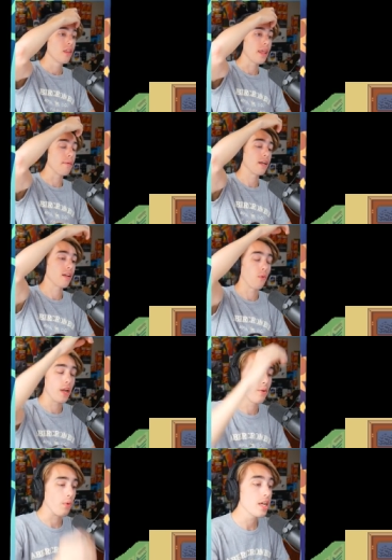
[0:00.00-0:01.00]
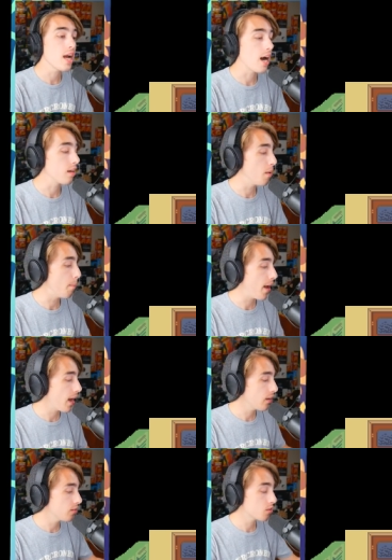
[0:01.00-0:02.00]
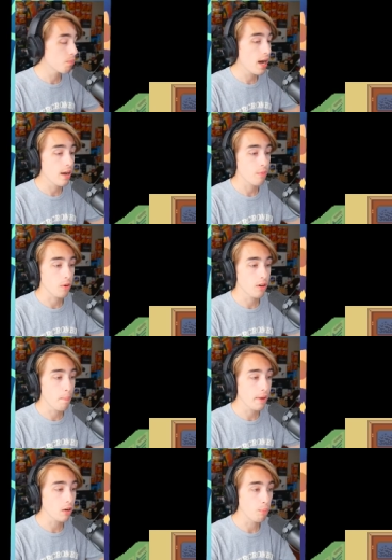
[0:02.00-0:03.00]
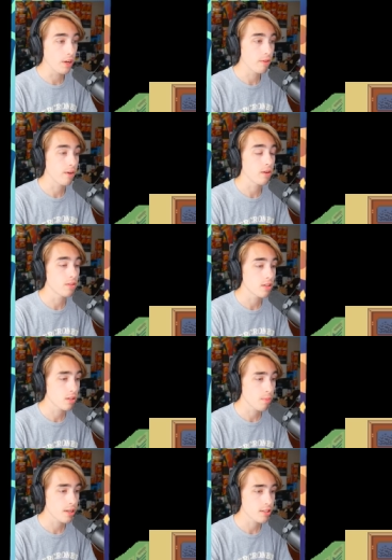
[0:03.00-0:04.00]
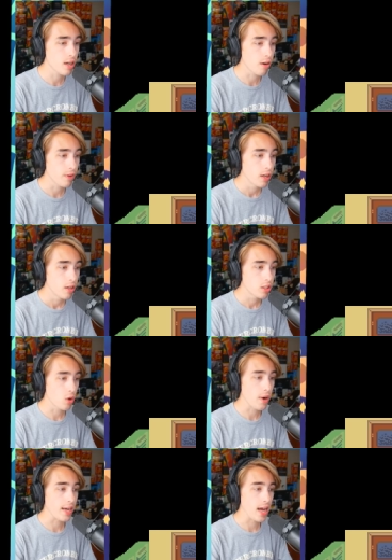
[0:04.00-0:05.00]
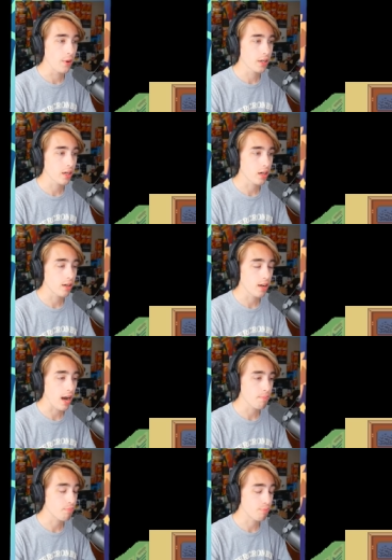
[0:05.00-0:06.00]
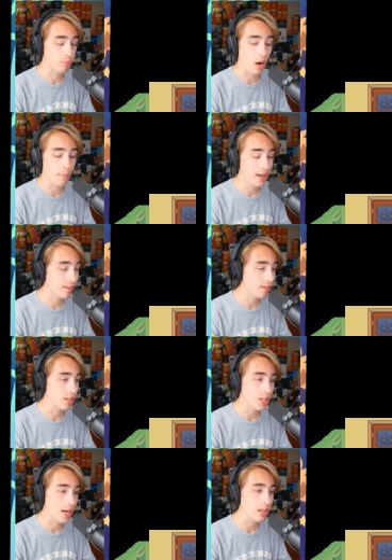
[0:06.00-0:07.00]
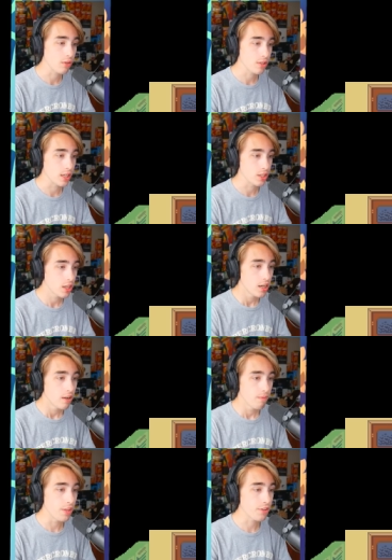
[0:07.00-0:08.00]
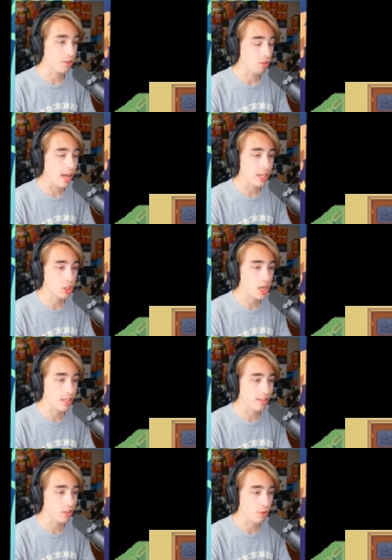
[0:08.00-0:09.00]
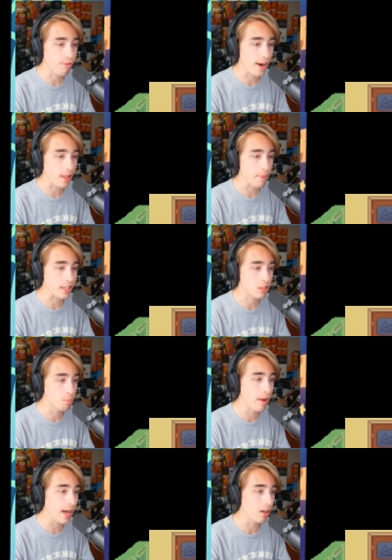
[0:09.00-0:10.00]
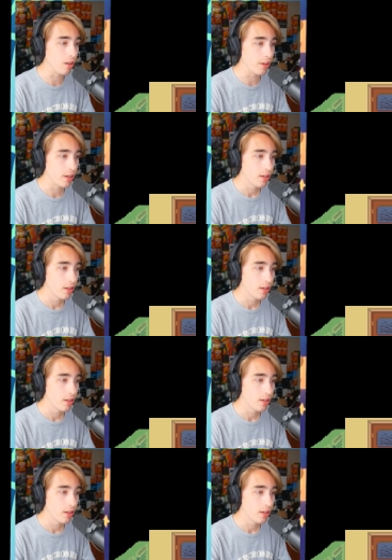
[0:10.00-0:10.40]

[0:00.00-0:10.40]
That makes sense. We we got in a bad spot. We're in a picklement, if I do say so myself. So wait, now we're gonna. I, bro, I'm not a snitch. I ain't no snitch. This is their last chance, Now she'll finally be expelled.